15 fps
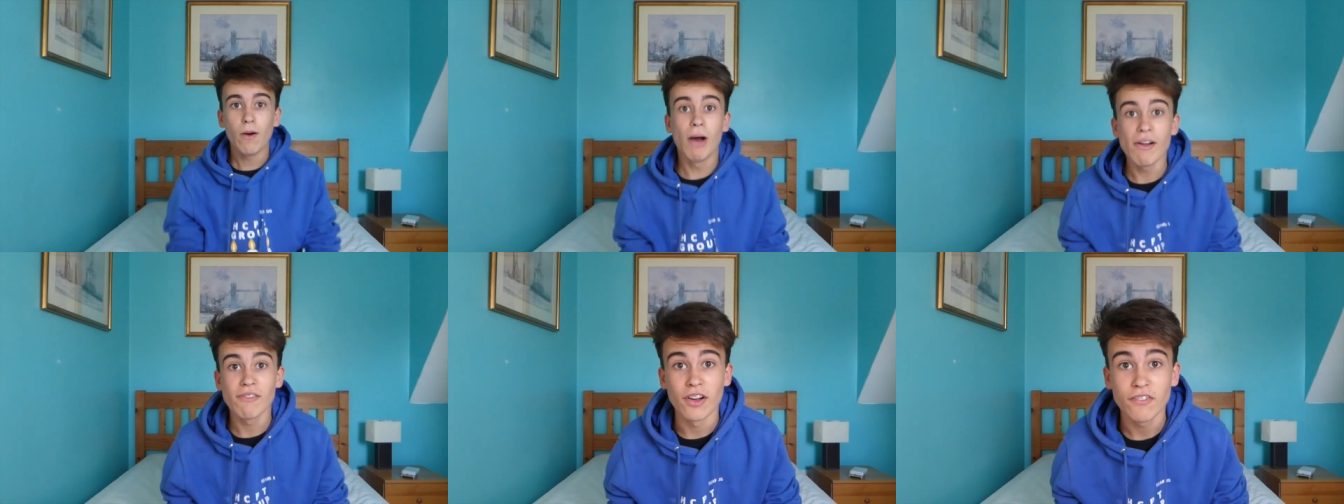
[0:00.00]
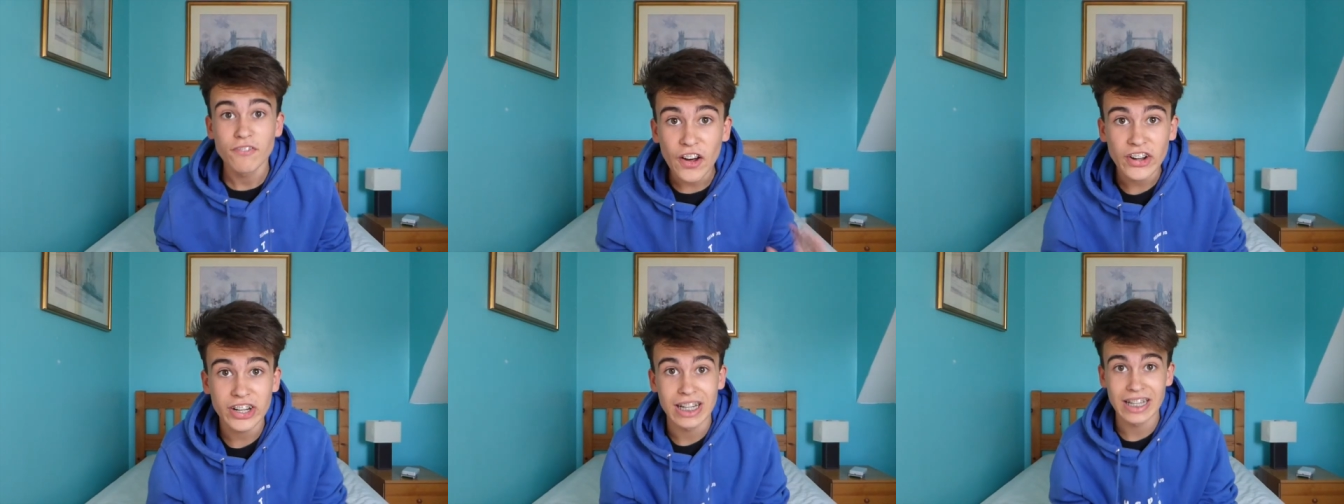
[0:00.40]
However,
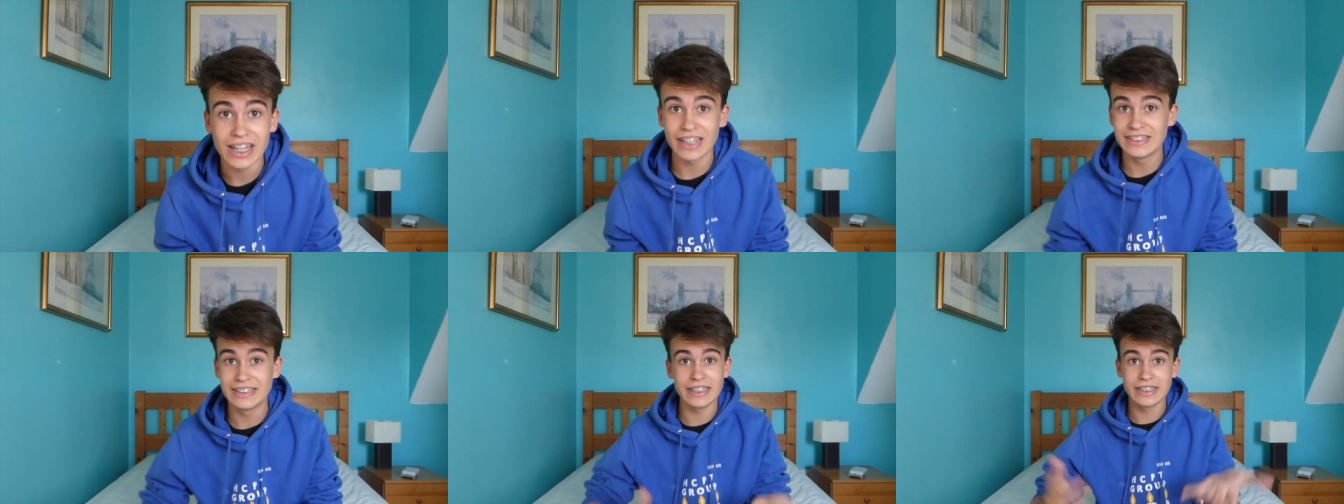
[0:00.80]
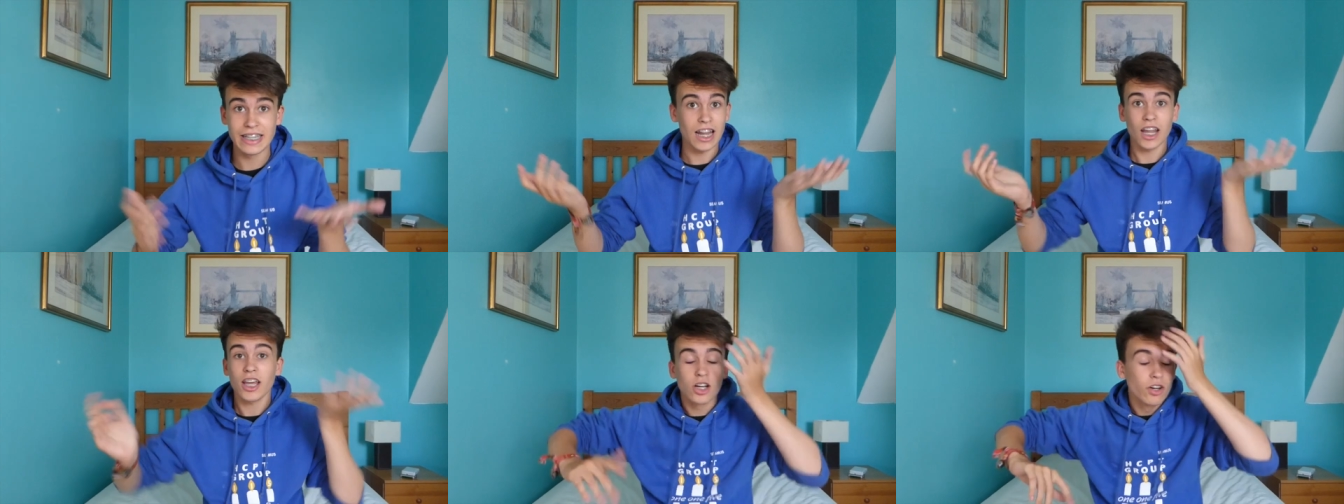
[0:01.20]
funnily, I did
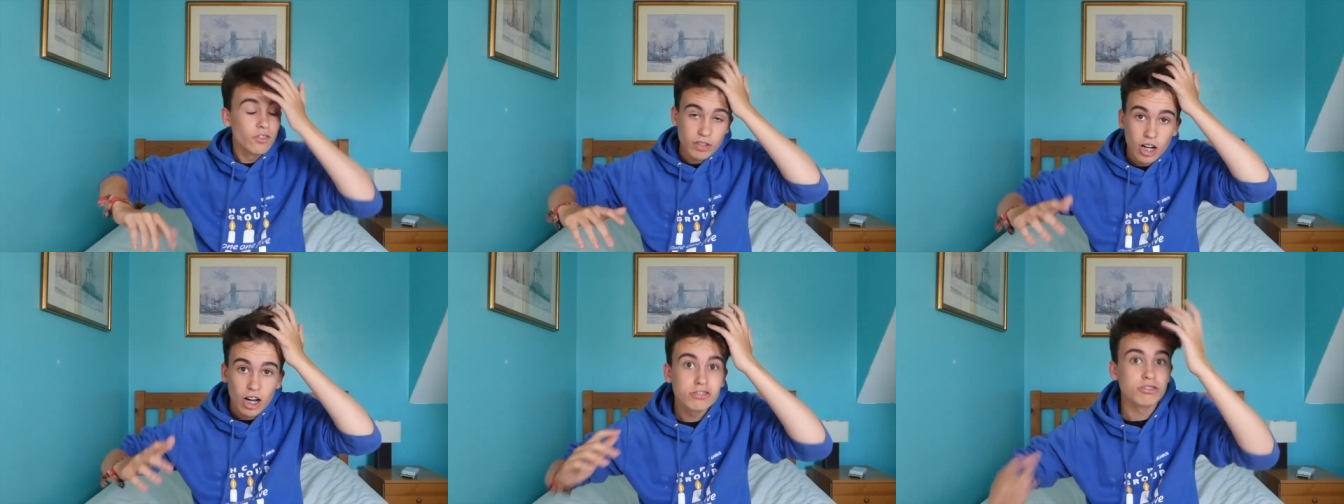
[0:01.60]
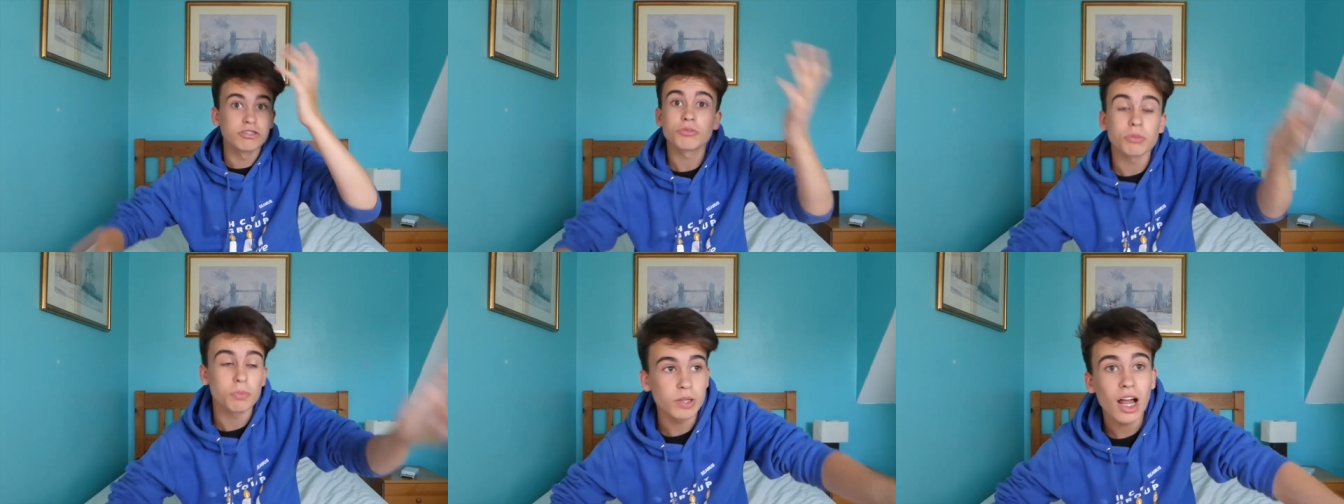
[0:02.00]
get like over
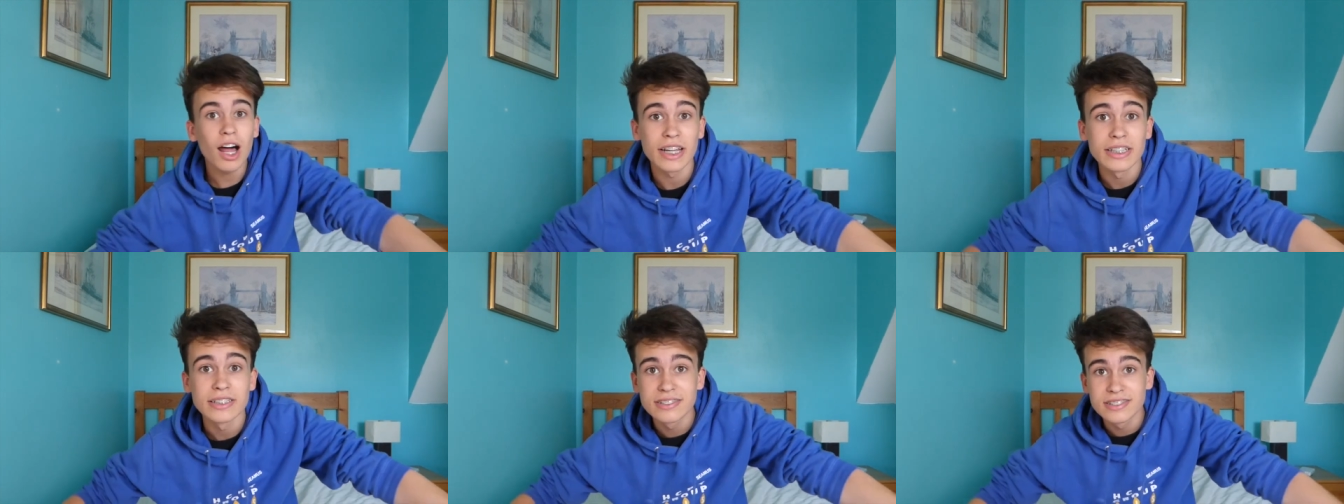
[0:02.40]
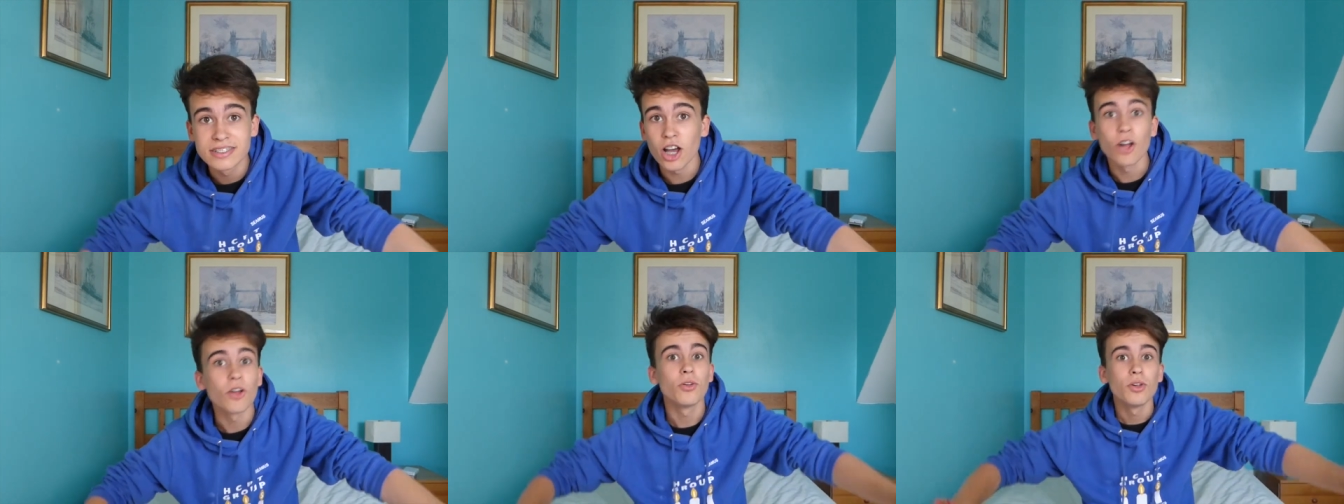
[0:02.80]
100
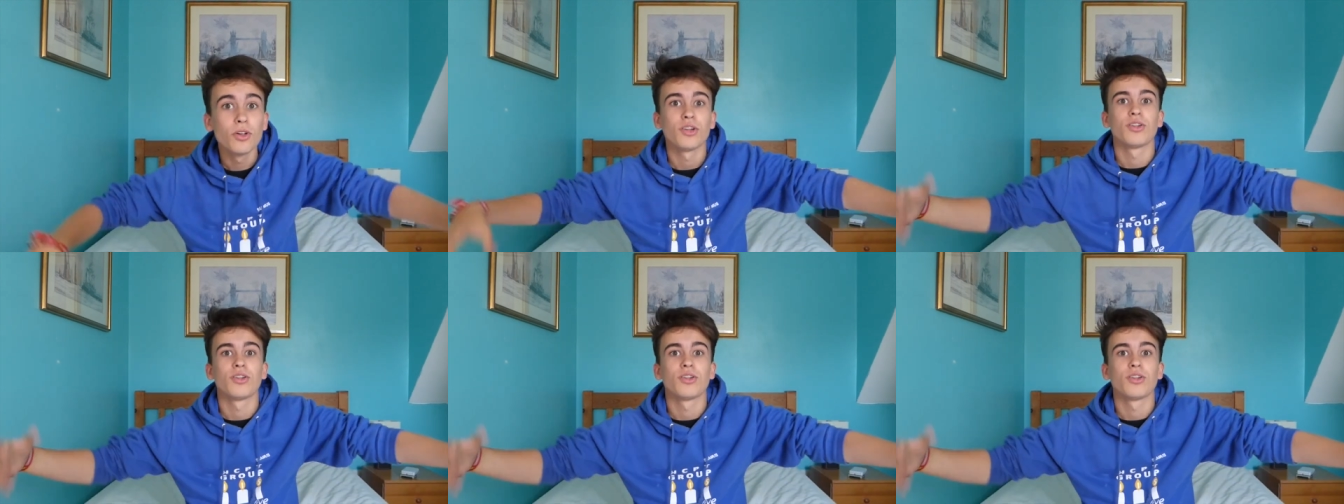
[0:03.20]
replies, so